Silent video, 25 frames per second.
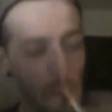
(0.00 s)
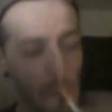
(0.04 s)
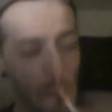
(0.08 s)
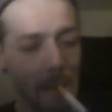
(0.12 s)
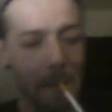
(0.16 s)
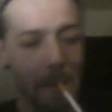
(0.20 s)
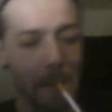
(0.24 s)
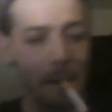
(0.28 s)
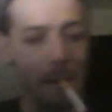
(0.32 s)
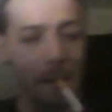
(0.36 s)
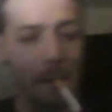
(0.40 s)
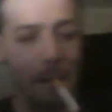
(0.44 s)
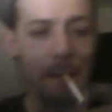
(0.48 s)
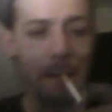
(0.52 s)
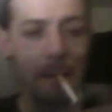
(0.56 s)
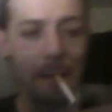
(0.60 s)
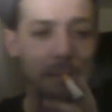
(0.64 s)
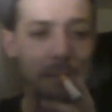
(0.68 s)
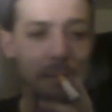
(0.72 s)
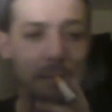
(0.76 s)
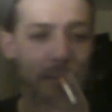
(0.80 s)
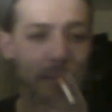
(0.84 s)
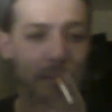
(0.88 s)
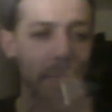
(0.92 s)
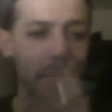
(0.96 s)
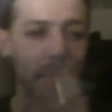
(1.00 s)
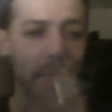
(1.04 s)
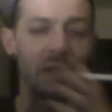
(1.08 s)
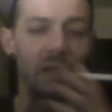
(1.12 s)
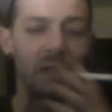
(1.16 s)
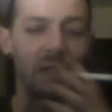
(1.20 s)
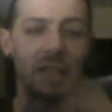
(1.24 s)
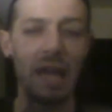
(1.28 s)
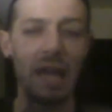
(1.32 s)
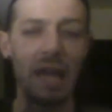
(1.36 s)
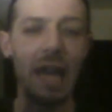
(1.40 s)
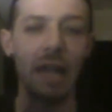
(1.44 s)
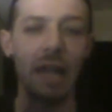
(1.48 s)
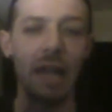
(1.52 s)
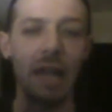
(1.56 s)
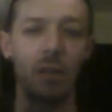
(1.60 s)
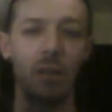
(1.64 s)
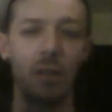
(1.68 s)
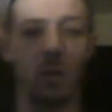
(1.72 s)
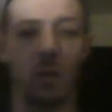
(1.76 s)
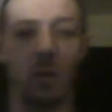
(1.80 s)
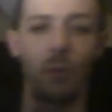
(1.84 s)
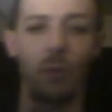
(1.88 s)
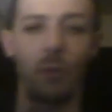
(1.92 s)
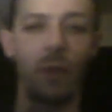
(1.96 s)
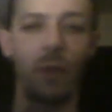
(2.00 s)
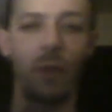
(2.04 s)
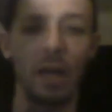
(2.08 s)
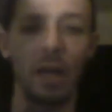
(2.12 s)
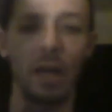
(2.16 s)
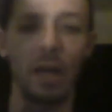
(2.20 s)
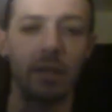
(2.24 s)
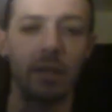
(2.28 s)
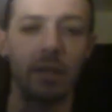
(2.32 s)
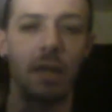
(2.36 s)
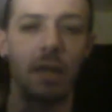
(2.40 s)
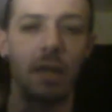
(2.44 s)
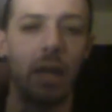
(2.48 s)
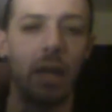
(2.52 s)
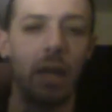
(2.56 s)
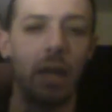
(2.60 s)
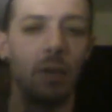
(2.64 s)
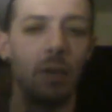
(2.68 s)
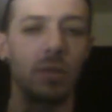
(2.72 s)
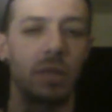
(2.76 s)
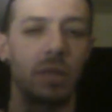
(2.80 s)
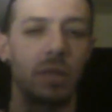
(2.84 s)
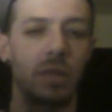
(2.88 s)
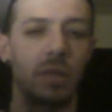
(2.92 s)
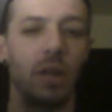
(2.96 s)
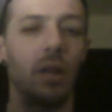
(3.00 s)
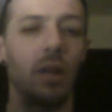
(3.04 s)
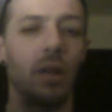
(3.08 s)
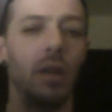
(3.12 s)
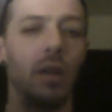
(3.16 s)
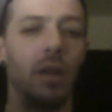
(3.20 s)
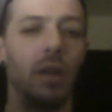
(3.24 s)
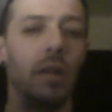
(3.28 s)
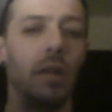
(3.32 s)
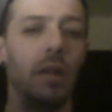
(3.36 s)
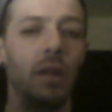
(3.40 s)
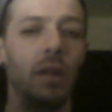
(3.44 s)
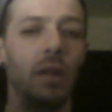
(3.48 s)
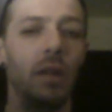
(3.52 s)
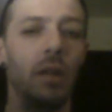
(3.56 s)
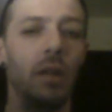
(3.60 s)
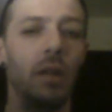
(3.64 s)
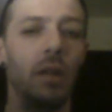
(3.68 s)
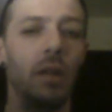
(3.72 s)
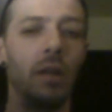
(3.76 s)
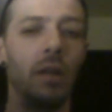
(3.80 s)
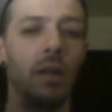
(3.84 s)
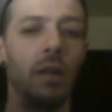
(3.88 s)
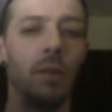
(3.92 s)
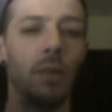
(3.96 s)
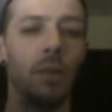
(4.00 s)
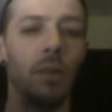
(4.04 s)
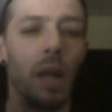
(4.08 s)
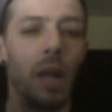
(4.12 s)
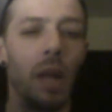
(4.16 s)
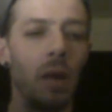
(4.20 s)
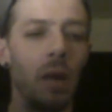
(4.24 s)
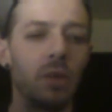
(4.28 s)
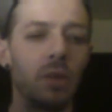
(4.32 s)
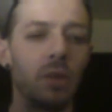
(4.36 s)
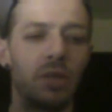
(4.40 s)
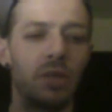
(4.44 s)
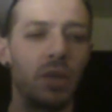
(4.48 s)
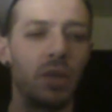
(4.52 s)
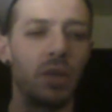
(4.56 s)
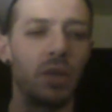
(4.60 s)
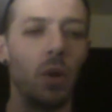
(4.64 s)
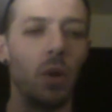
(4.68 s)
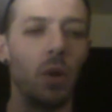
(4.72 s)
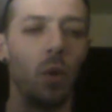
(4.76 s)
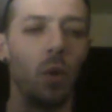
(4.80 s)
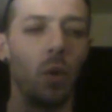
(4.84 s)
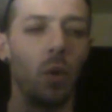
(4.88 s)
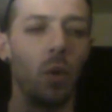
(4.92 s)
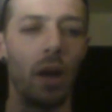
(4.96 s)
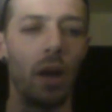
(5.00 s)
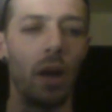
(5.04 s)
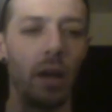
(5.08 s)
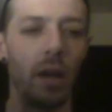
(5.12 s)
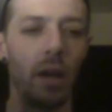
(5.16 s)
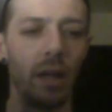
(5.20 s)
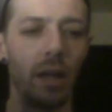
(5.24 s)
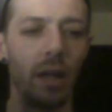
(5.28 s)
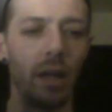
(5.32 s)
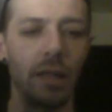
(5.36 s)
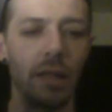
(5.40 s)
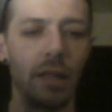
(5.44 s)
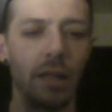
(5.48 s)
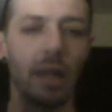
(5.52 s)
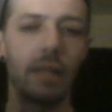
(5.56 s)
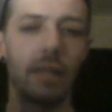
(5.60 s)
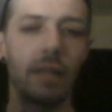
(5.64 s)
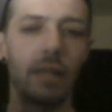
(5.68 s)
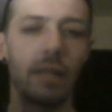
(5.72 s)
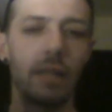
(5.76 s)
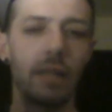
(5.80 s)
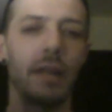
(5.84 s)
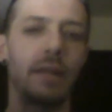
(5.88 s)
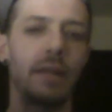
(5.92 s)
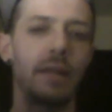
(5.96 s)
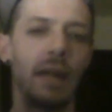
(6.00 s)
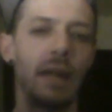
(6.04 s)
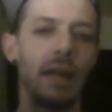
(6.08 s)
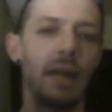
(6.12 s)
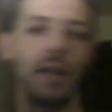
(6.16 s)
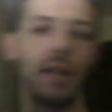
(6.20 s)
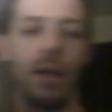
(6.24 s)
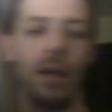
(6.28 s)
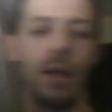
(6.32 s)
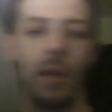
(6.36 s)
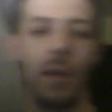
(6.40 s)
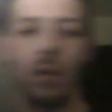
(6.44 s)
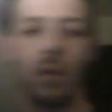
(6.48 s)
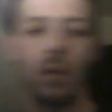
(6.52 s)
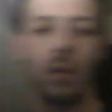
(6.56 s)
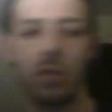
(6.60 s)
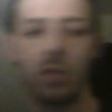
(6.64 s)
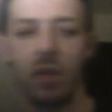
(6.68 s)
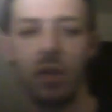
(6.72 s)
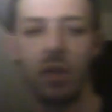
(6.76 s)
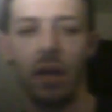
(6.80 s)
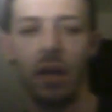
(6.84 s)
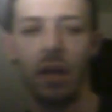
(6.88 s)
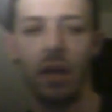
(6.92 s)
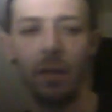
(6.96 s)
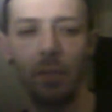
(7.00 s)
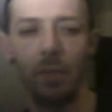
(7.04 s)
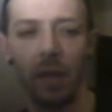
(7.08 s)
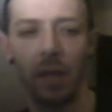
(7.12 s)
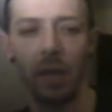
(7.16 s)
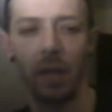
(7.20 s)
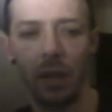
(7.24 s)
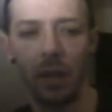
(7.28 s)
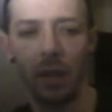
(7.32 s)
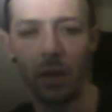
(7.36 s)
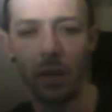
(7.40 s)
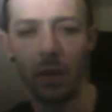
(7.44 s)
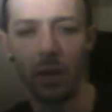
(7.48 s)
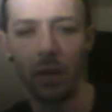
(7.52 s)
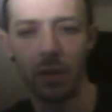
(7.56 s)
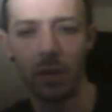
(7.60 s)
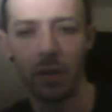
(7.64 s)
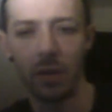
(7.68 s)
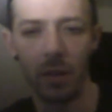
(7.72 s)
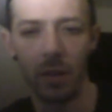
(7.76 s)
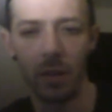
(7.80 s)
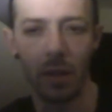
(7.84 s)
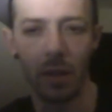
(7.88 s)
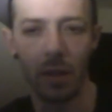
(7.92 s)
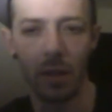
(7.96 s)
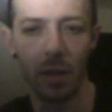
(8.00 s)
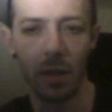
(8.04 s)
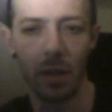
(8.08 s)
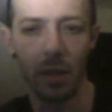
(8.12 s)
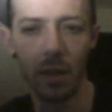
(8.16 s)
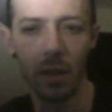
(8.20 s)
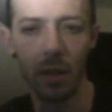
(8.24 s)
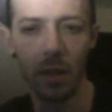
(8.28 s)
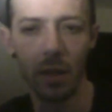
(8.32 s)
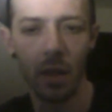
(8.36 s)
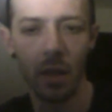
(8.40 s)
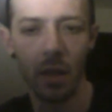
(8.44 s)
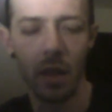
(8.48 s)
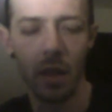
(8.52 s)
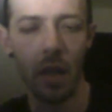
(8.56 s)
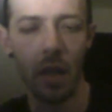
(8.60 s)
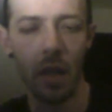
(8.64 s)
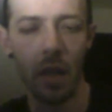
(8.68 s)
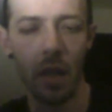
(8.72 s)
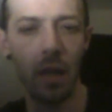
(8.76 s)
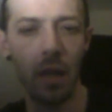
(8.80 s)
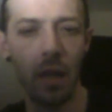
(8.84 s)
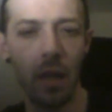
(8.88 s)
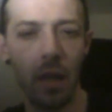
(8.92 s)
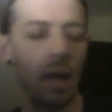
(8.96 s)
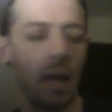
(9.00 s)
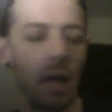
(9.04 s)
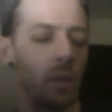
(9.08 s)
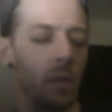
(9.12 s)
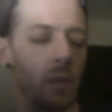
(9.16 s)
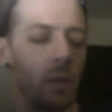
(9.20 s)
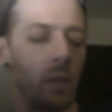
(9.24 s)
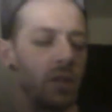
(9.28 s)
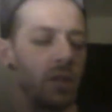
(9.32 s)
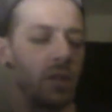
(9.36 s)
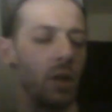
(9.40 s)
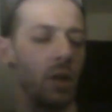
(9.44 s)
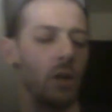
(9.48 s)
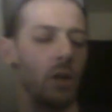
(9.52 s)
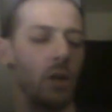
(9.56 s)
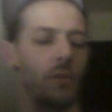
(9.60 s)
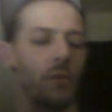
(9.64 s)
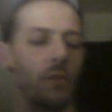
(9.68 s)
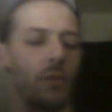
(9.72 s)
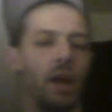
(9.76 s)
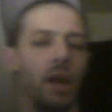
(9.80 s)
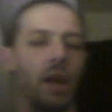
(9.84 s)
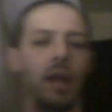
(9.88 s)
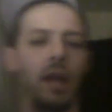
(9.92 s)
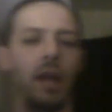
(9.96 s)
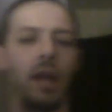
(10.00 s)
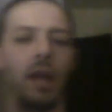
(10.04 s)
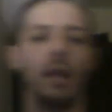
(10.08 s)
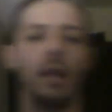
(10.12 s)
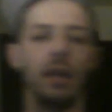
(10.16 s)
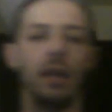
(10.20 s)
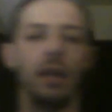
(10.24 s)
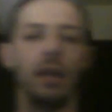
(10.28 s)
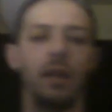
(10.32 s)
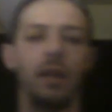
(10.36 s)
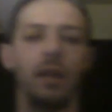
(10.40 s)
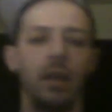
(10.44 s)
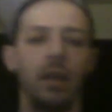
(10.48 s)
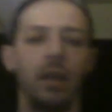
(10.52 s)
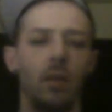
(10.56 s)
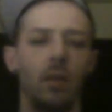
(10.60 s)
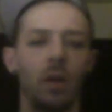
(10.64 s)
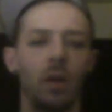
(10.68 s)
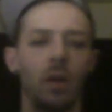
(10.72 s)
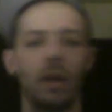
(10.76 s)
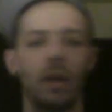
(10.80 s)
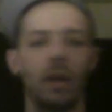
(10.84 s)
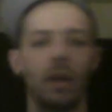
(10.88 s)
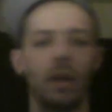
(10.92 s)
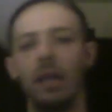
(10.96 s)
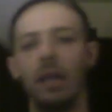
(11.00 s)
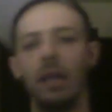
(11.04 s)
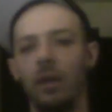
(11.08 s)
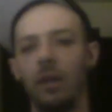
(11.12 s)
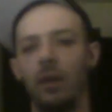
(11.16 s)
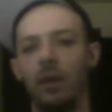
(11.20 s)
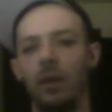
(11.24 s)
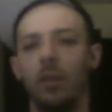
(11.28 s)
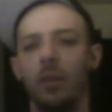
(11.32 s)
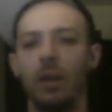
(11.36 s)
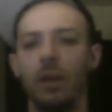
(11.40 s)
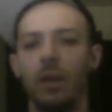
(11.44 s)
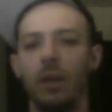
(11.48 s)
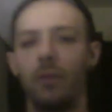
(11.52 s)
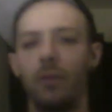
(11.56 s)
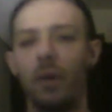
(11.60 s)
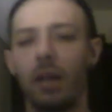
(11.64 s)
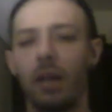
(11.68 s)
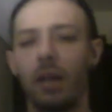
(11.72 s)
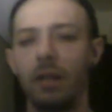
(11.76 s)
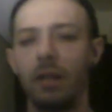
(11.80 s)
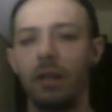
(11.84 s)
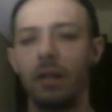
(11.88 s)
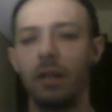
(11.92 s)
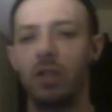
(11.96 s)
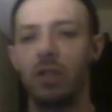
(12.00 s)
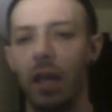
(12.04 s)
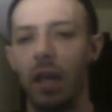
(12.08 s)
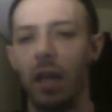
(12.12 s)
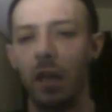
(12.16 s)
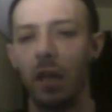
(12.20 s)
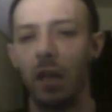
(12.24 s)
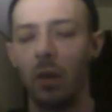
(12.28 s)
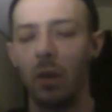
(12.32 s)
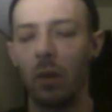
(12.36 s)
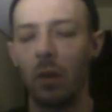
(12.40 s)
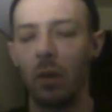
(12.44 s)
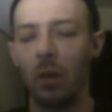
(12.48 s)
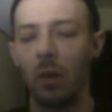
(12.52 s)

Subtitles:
And then I should have attacked when the fucking time was good. But I was so worried because, like I said, at that time I was trying to be a YouTuber. And I was so afraid, like, what could he do to my fucking channel?